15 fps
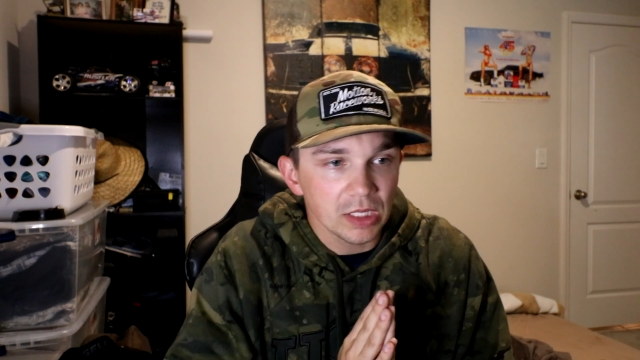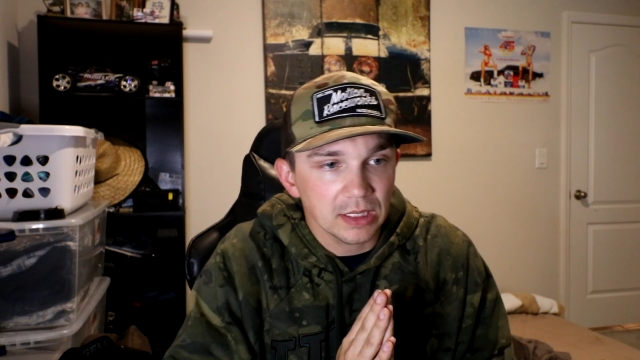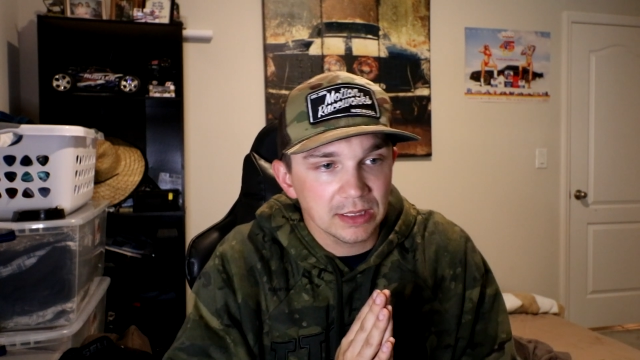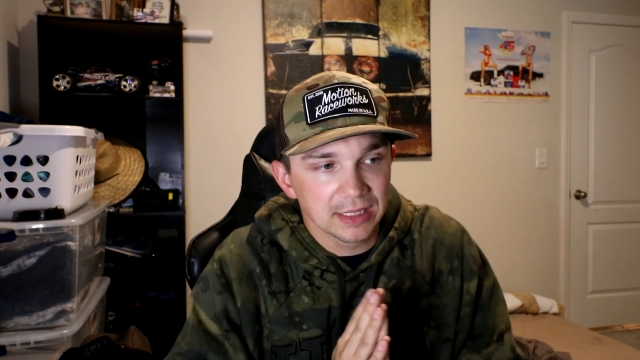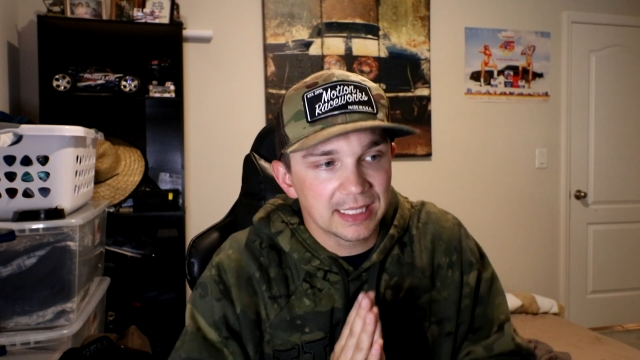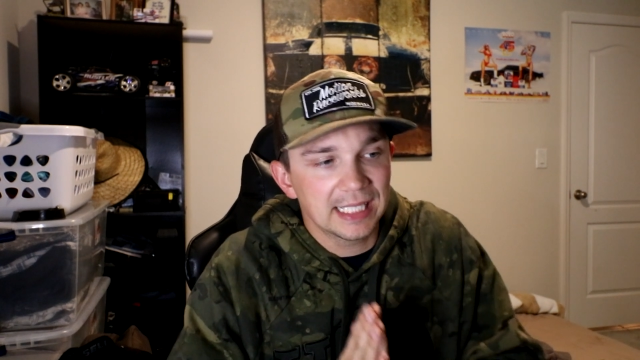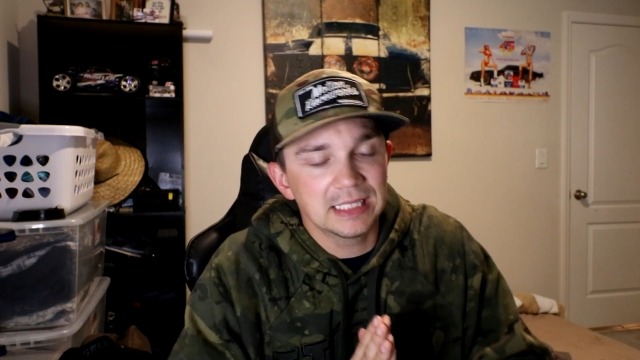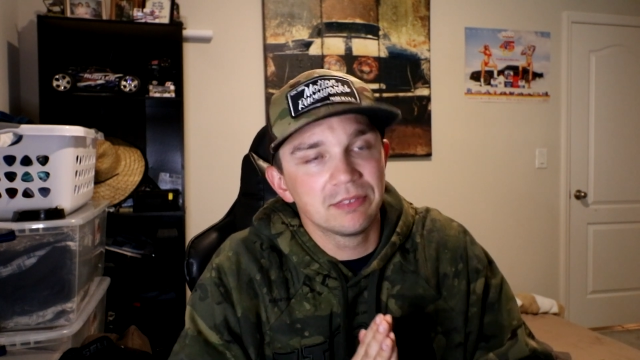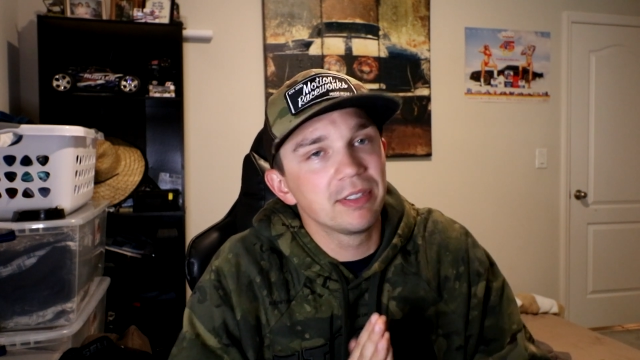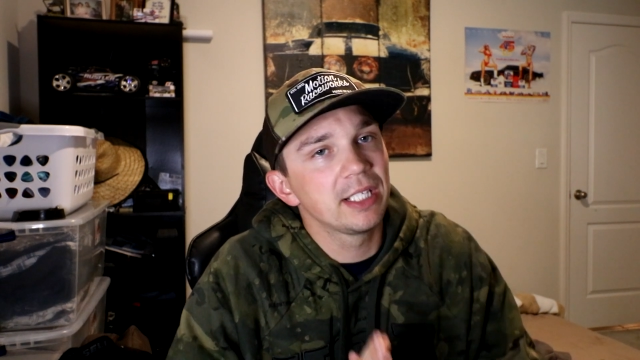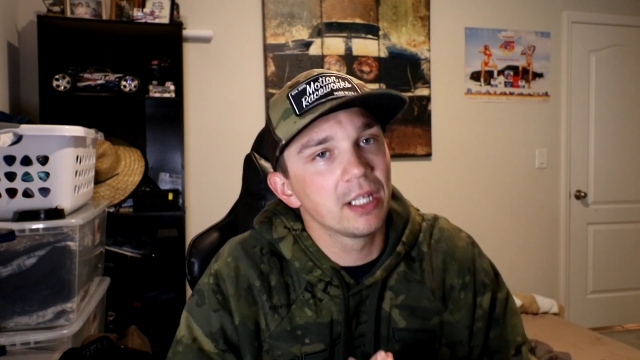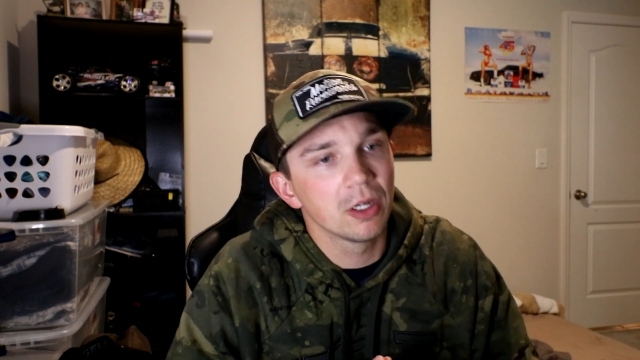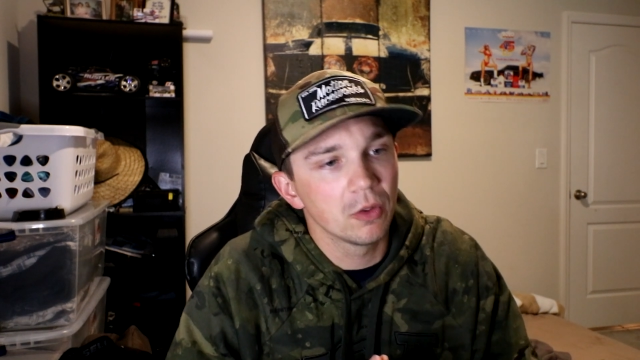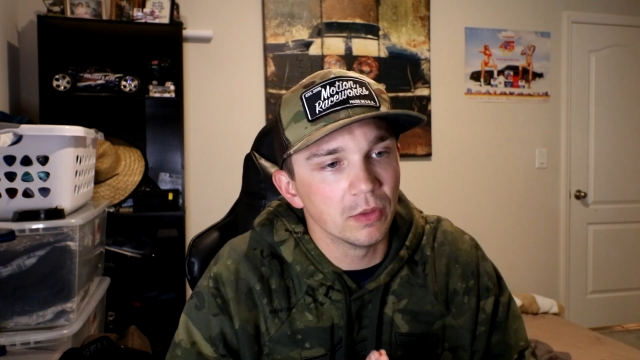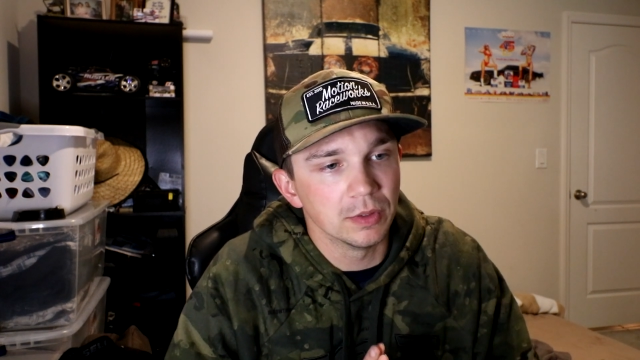today's
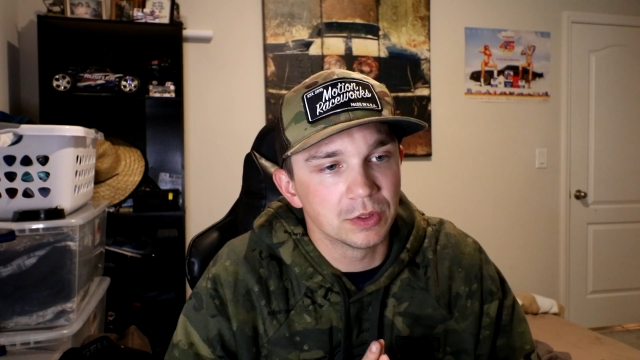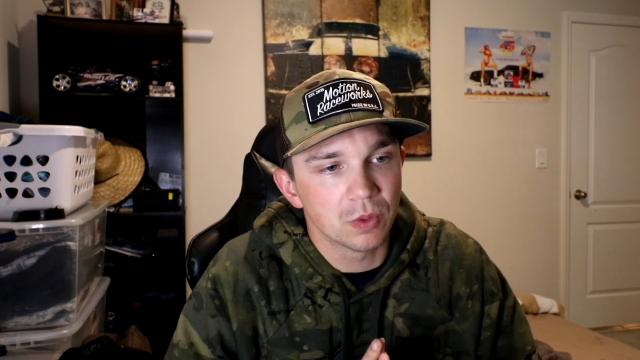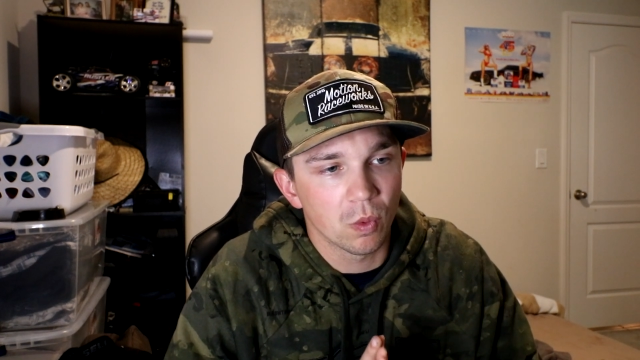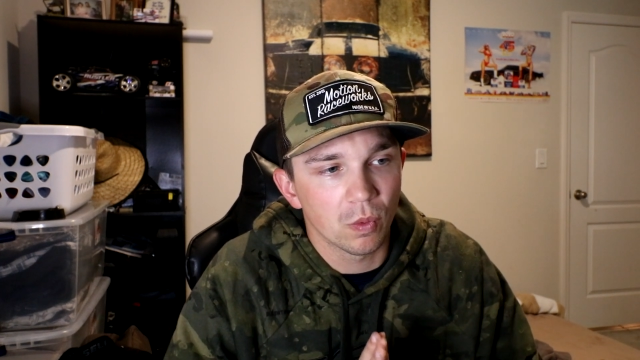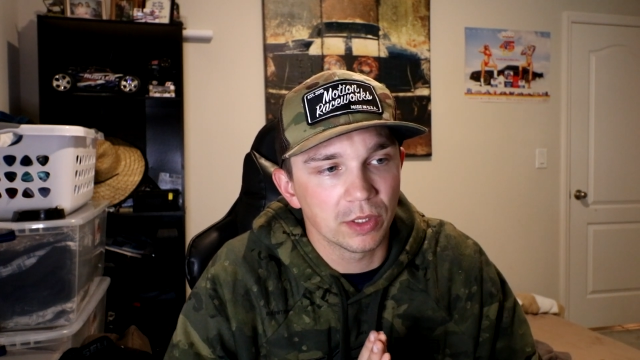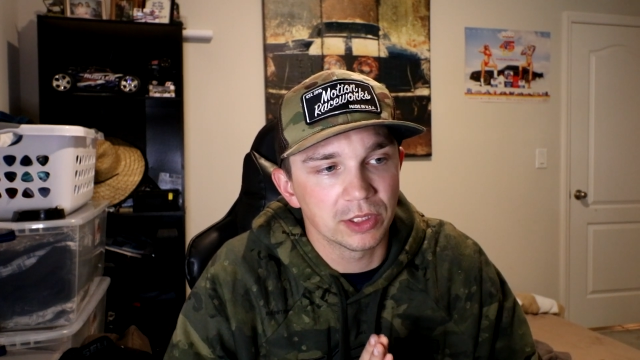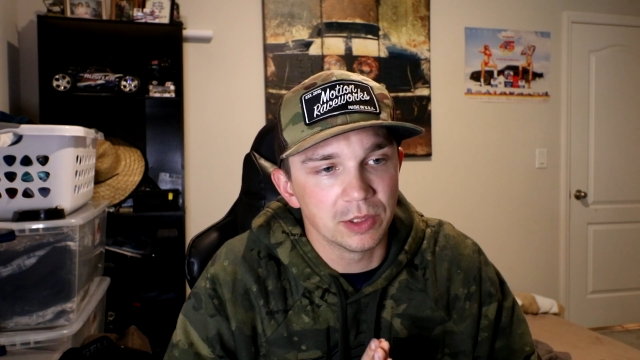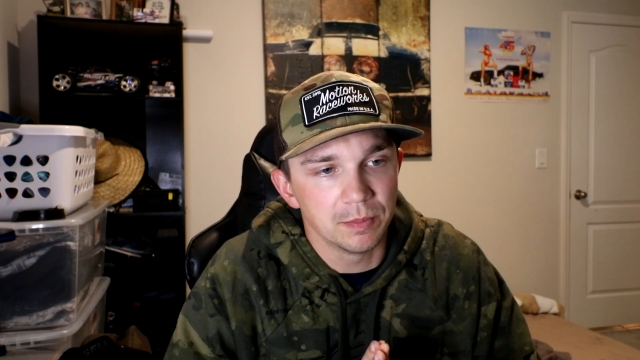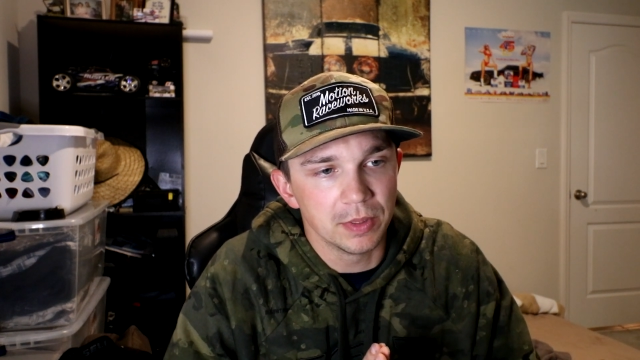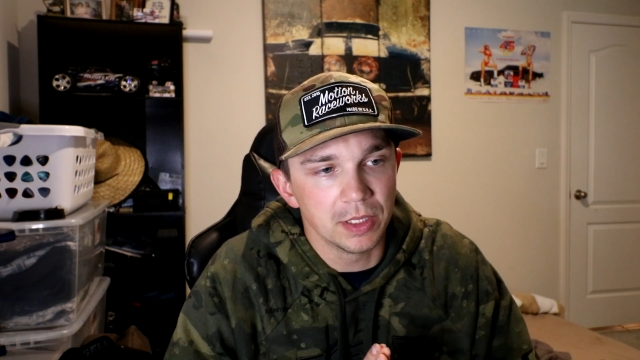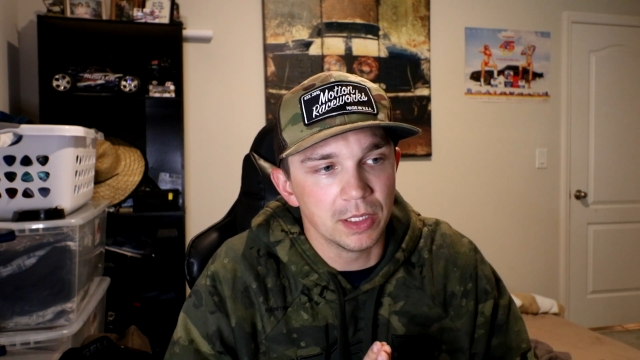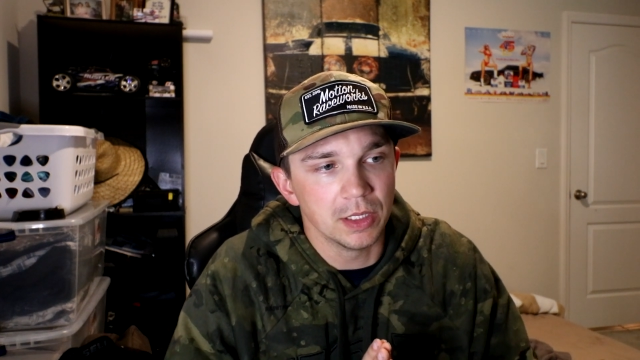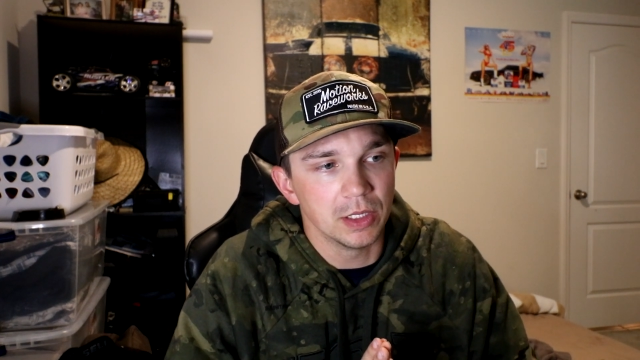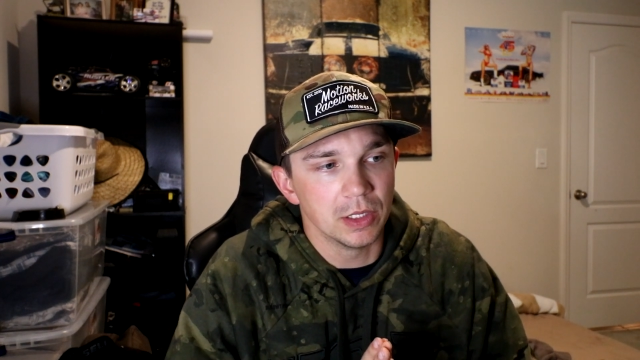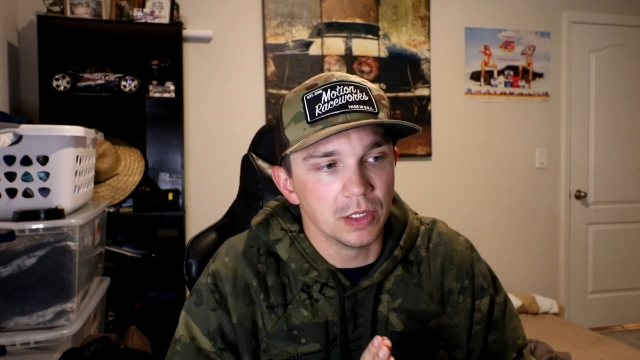video is going to
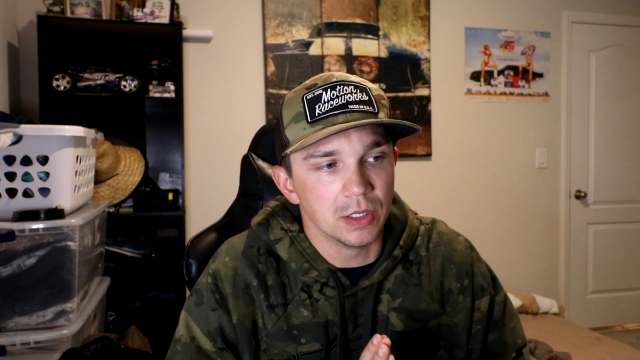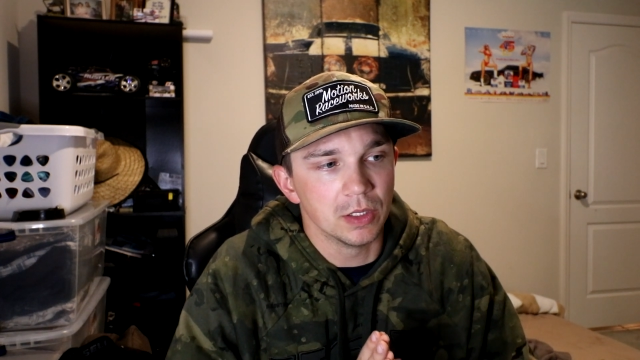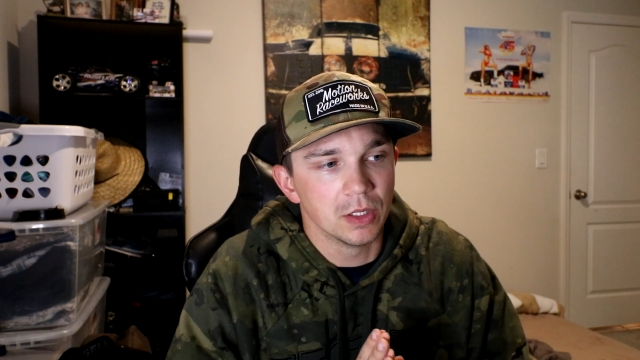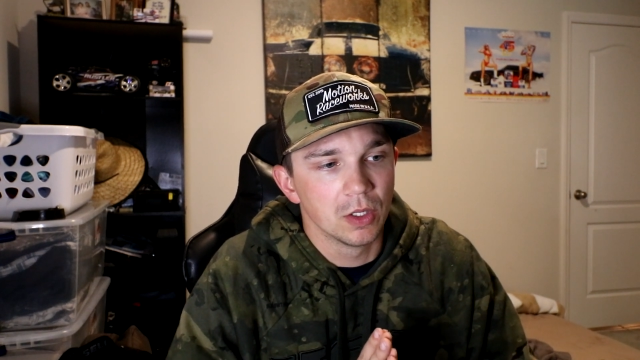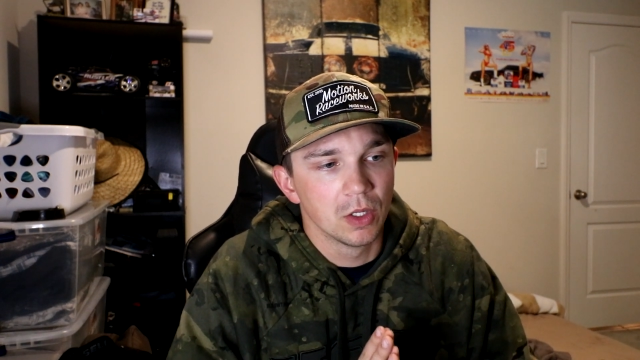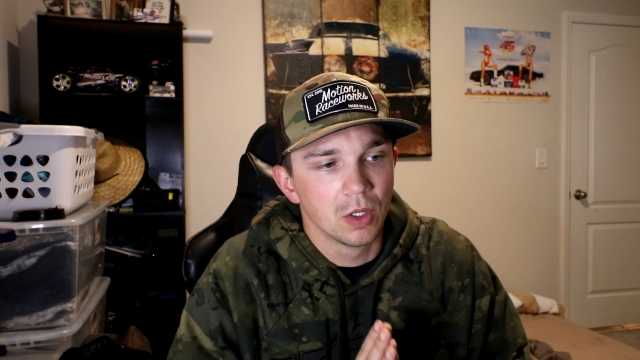be